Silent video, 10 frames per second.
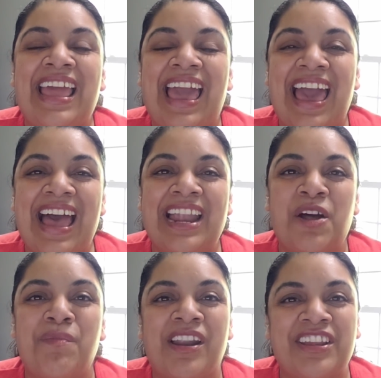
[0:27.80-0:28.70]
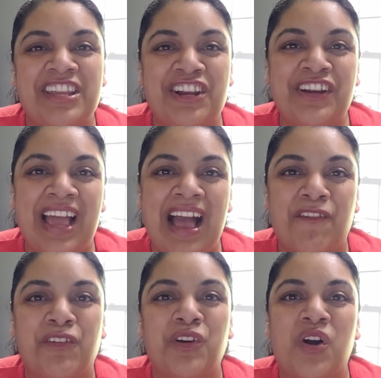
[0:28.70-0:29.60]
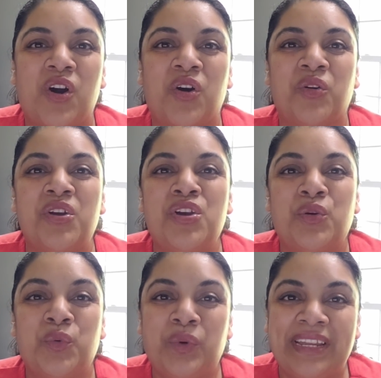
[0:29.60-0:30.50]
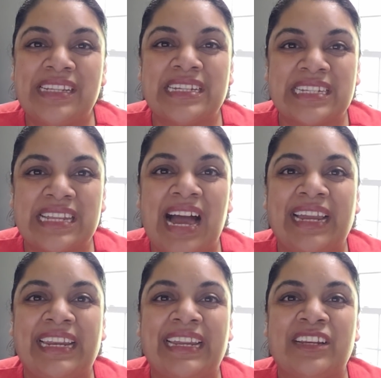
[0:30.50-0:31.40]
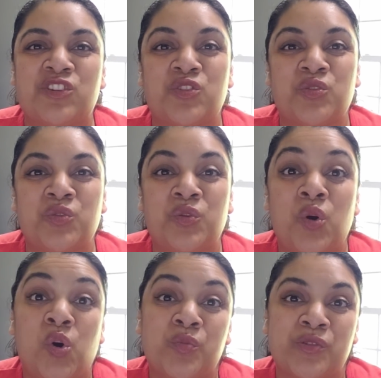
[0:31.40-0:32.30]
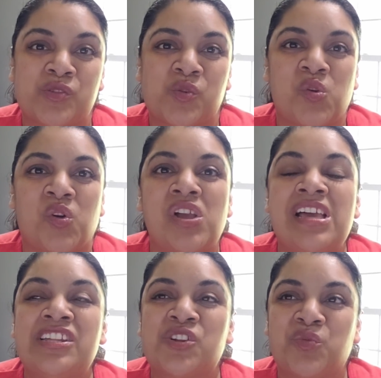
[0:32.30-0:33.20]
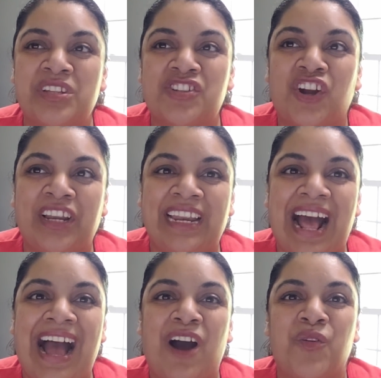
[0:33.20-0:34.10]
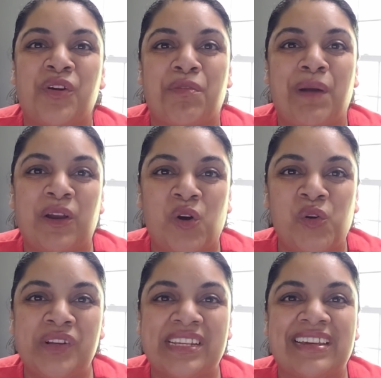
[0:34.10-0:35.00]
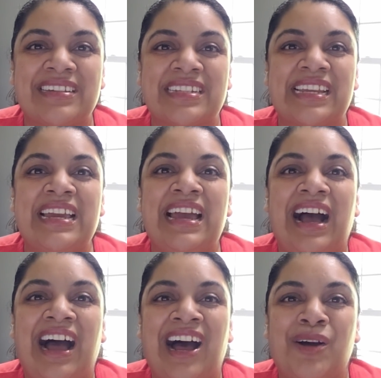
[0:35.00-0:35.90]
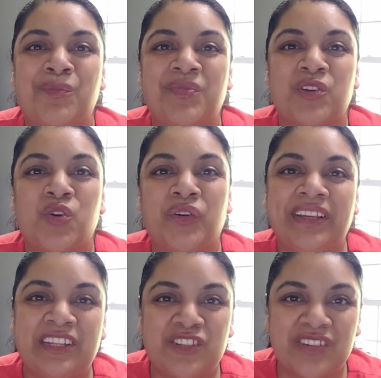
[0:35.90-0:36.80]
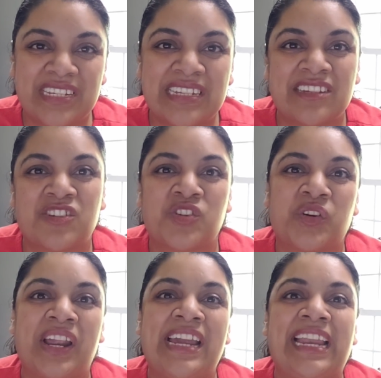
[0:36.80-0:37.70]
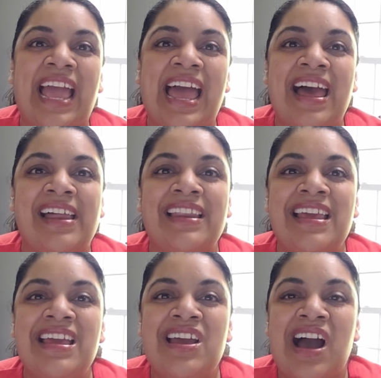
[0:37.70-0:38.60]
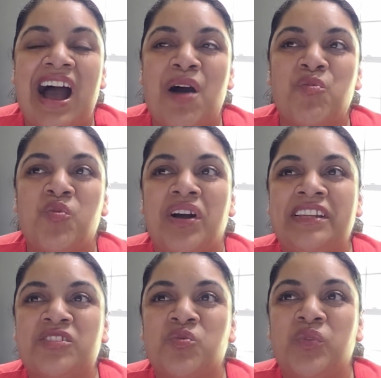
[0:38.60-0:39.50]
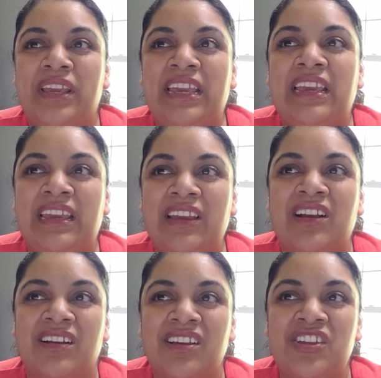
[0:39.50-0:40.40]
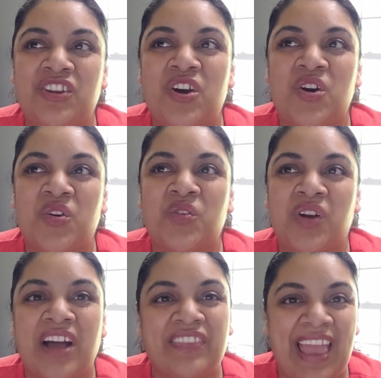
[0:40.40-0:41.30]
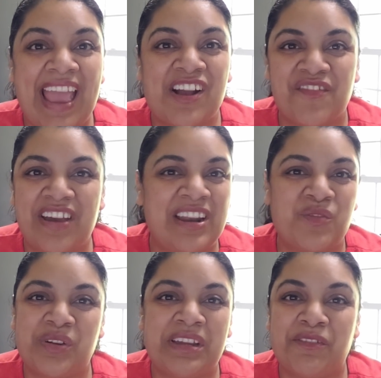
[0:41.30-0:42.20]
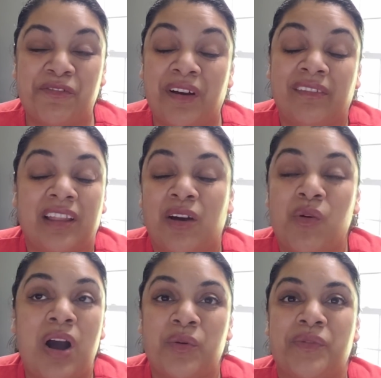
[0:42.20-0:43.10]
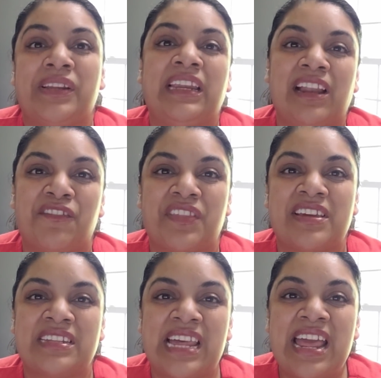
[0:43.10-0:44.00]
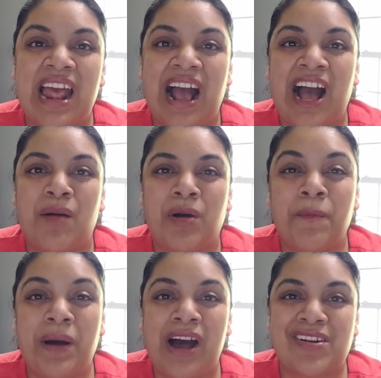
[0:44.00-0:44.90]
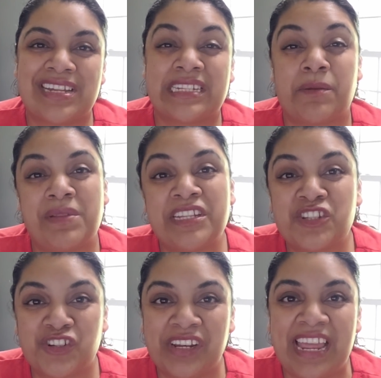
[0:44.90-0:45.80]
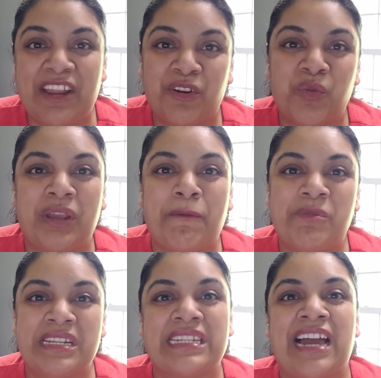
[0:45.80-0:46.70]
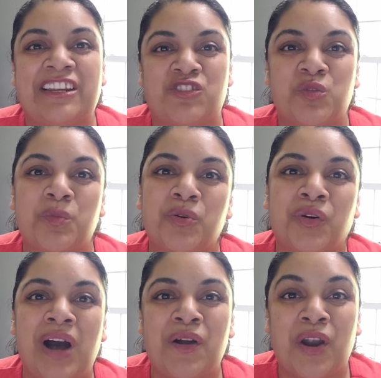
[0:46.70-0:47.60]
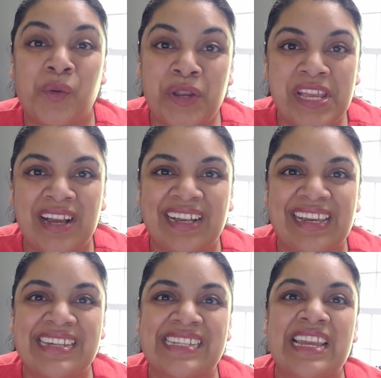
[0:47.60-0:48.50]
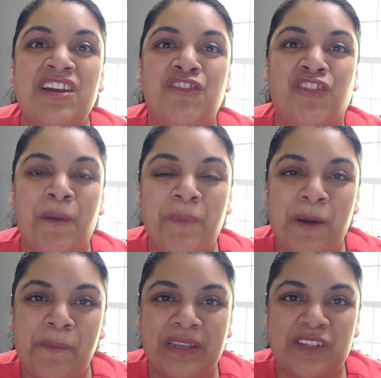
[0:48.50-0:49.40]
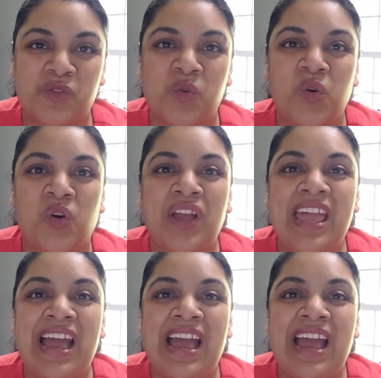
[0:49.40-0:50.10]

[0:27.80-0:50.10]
and about a year and a half ago, we decided to homeschool. So we started out with my oldest going into 6th grade, and once we, got the hang of it and we found out, wow, we really love this. About a semester later, we decided to pull out our youngest from public school